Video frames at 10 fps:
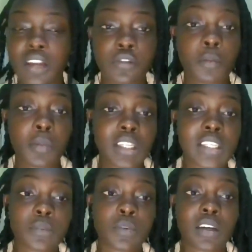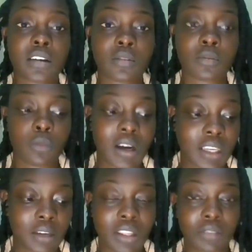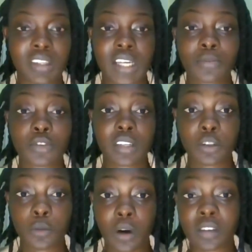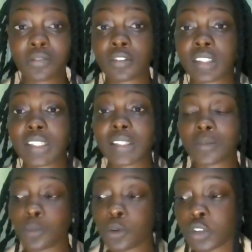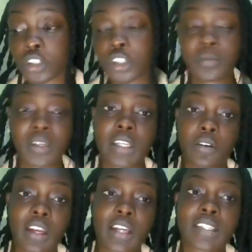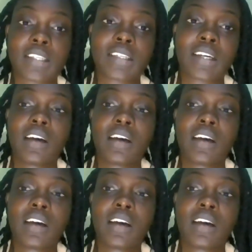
of community we are working with when it comes to the new workforce is more social media oriented.